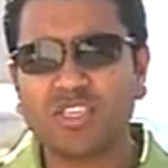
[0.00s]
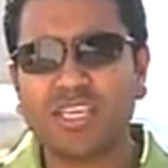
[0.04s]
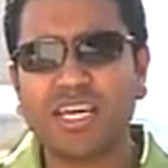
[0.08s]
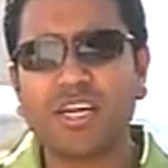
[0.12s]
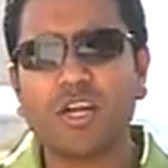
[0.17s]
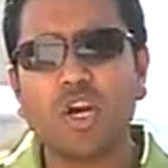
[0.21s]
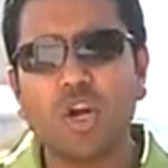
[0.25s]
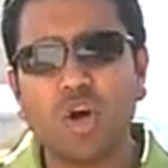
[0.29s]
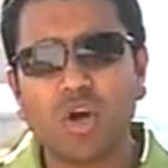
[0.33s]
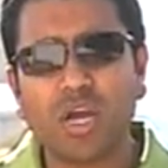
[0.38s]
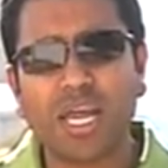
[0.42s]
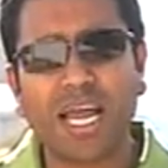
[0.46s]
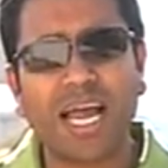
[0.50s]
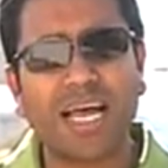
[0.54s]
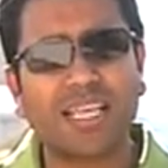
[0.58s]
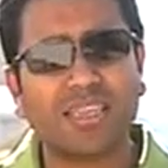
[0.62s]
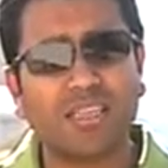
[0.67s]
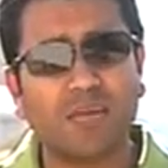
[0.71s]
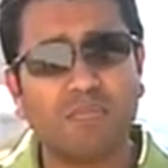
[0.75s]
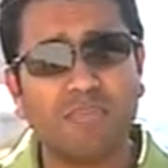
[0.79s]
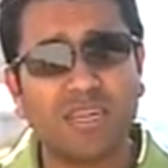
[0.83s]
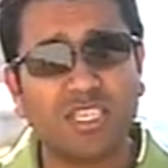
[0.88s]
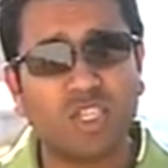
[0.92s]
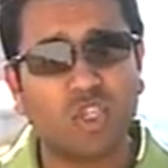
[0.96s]
that you look at the
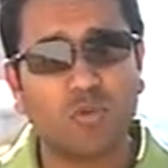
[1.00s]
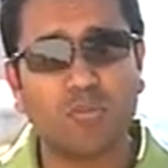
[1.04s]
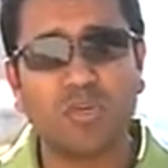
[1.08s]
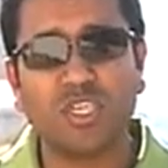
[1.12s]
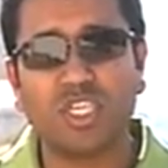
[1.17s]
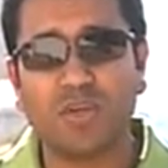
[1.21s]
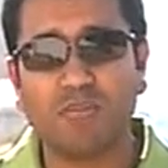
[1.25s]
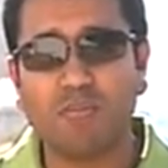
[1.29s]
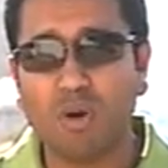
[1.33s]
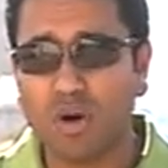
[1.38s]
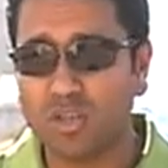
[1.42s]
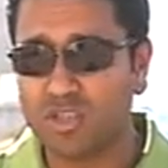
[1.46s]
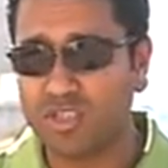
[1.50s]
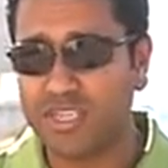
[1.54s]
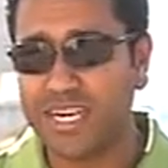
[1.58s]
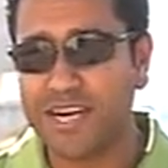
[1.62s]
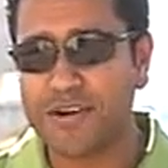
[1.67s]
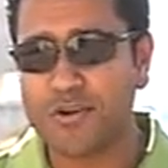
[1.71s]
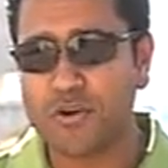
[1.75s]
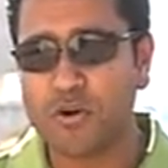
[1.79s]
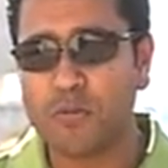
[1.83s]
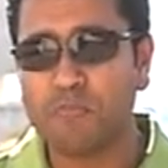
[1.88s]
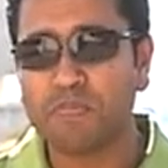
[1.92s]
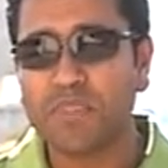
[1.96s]
Mitsubishi
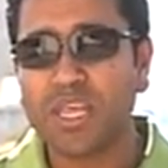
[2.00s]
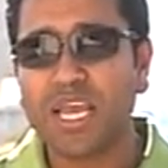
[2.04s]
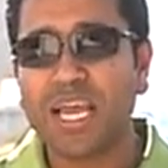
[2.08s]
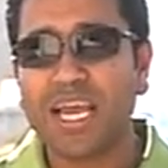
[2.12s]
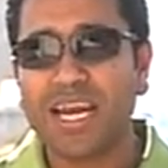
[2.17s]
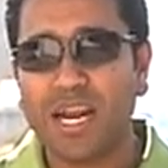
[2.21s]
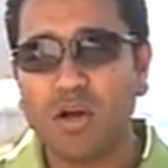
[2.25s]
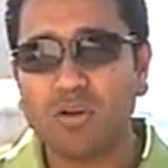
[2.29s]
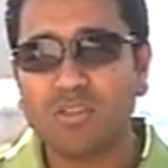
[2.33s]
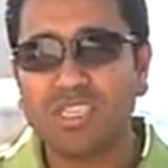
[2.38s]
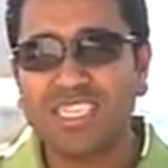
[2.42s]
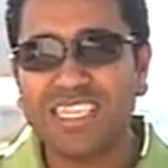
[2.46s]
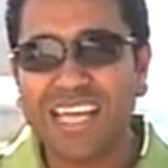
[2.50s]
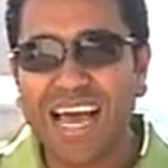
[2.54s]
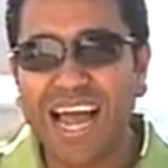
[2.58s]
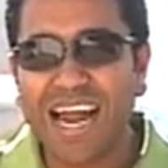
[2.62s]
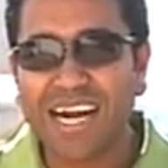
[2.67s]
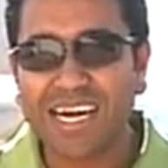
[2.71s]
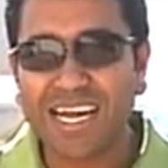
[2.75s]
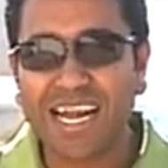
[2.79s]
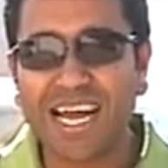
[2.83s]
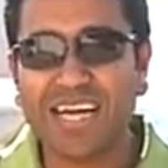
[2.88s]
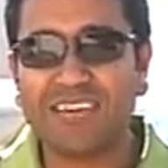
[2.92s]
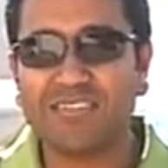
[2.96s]
Montero. Now that
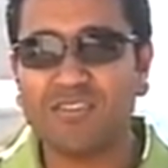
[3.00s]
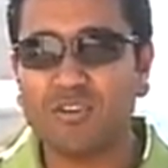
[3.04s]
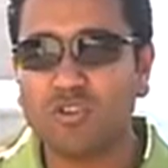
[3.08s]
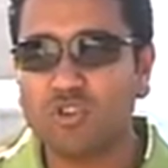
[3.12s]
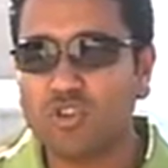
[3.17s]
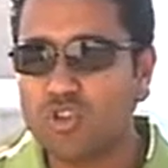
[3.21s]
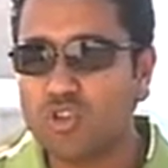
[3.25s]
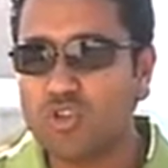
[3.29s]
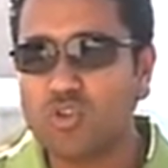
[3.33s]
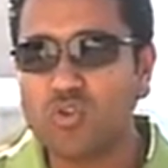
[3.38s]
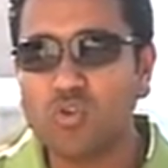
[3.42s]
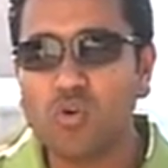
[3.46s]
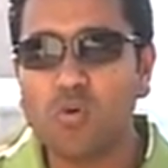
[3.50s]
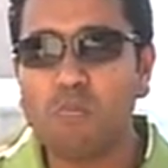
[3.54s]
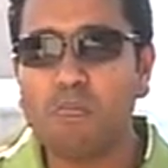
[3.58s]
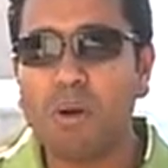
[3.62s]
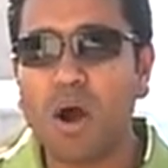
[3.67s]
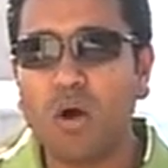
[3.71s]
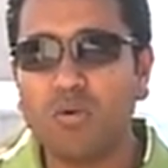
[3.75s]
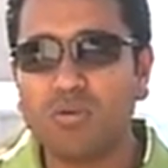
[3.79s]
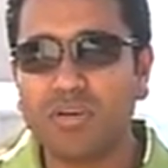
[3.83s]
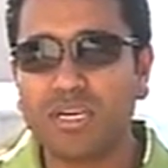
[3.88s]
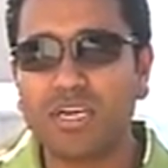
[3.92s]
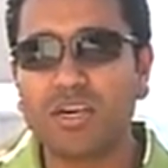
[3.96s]
has those true
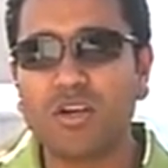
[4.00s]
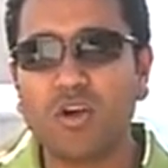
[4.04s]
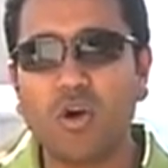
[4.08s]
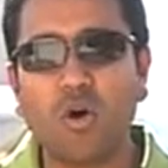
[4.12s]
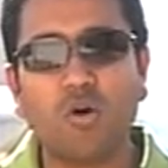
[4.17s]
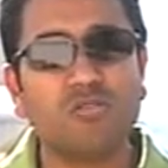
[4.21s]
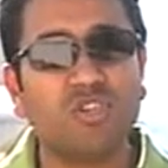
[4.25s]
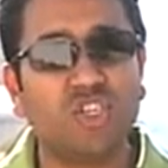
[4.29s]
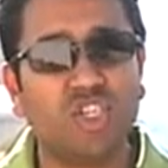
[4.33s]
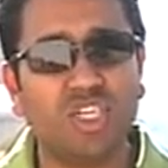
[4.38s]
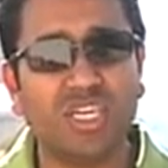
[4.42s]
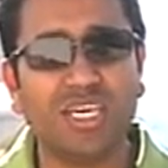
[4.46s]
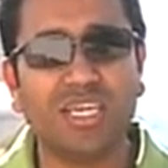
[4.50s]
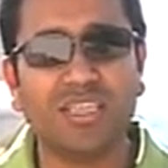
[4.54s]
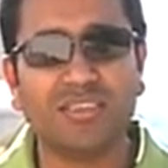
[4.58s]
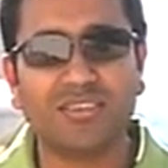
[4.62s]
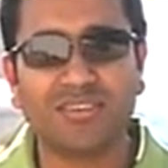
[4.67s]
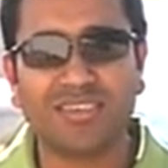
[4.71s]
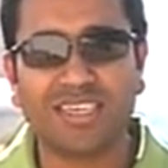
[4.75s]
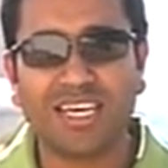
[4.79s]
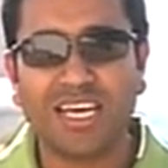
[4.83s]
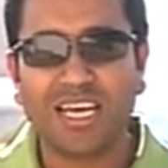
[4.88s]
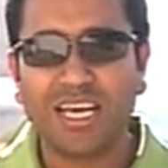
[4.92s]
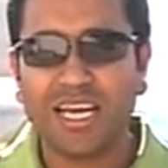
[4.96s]
mountain goat genes.
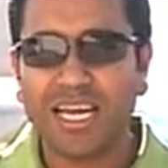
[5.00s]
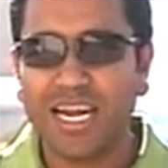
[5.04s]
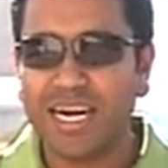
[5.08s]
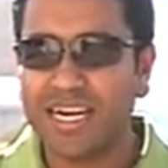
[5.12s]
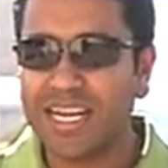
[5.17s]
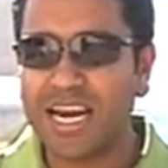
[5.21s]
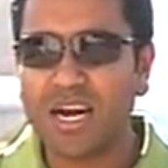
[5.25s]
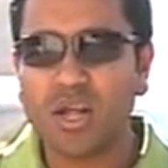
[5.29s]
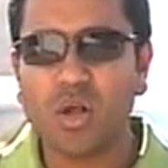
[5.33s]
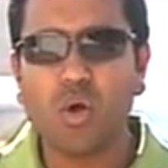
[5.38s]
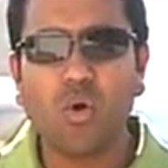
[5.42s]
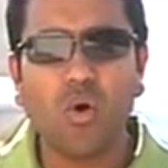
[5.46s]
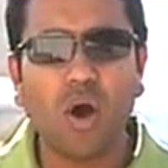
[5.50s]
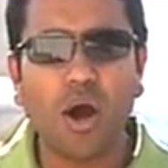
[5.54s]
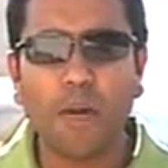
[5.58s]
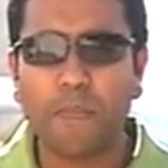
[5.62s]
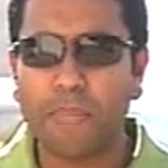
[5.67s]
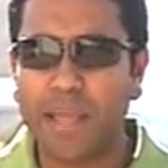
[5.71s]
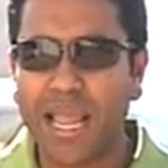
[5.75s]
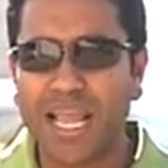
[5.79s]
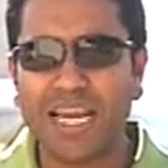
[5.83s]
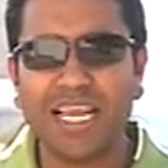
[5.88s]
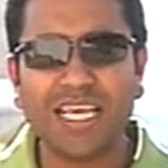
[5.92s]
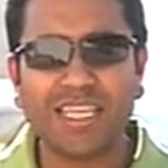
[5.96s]
It can go up
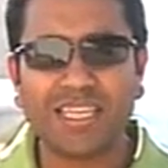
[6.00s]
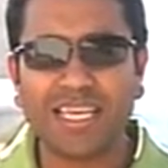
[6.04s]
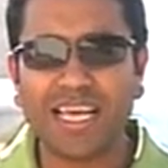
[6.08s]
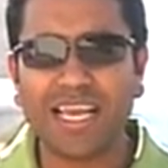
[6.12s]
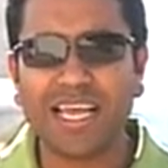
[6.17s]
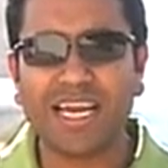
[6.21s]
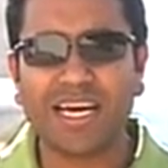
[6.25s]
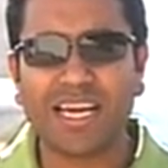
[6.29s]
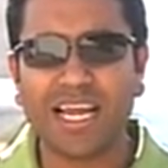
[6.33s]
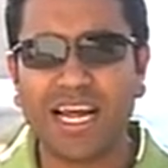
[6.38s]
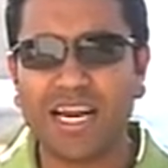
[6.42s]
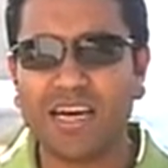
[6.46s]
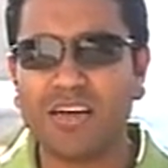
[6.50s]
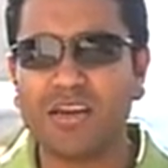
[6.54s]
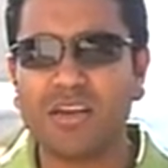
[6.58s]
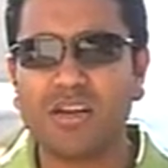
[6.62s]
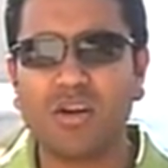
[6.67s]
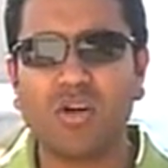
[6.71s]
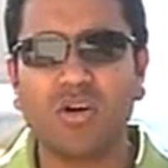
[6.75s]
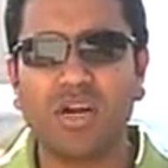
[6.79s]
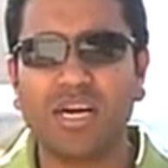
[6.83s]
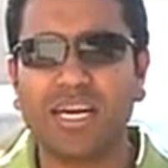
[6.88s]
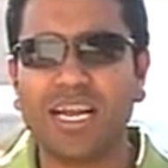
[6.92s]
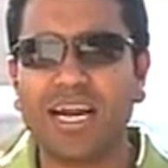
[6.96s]
anything, it
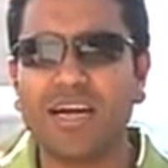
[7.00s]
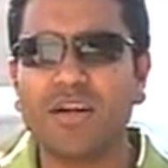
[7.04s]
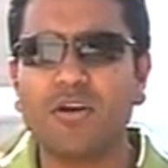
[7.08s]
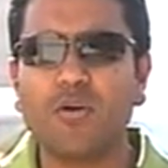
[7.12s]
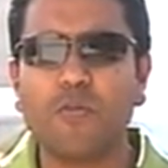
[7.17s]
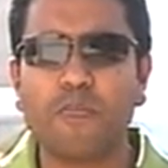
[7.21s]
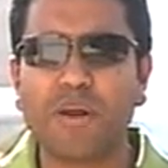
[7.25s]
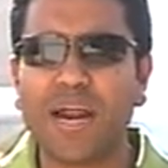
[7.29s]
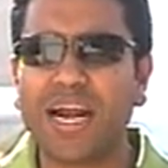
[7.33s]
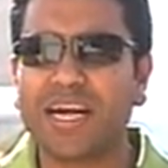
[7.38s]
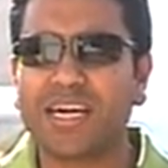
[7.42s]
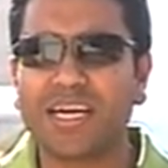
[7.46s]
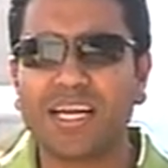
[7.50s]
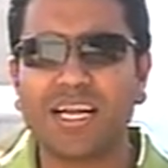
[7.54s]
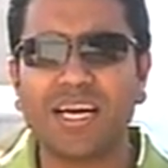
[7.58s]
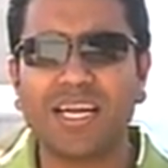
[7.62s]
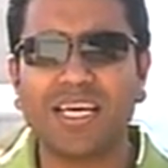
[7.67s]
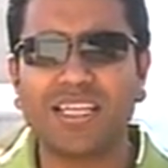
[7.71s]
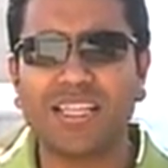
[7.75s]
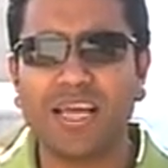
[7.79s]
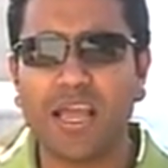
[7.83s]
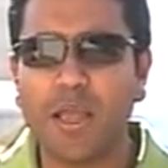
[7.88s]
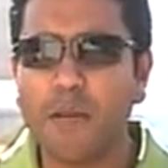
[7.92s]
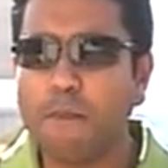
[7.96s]
can do practically
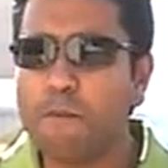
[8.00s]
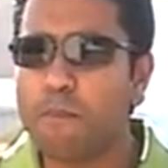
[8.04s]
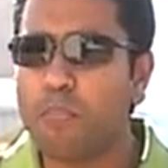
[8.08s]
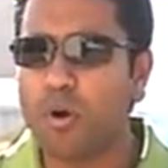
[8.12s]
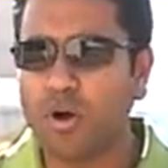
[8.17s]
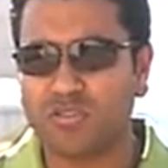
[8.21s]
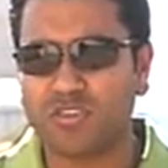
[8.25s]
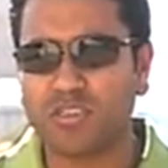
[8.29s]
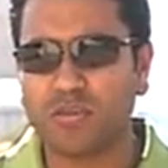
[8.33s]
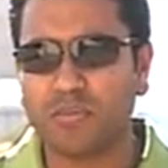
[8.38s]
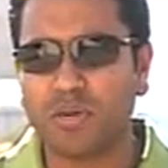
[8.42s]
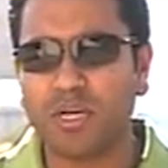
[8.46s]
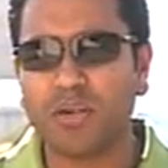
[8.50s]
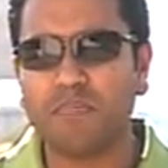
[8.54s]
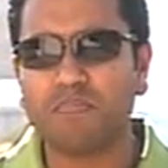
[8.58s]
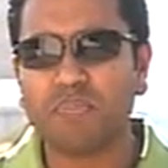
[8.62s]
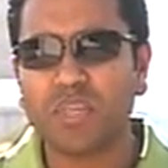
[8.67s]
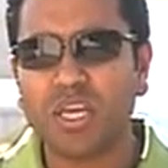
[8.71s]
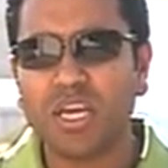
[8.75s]
the impossible.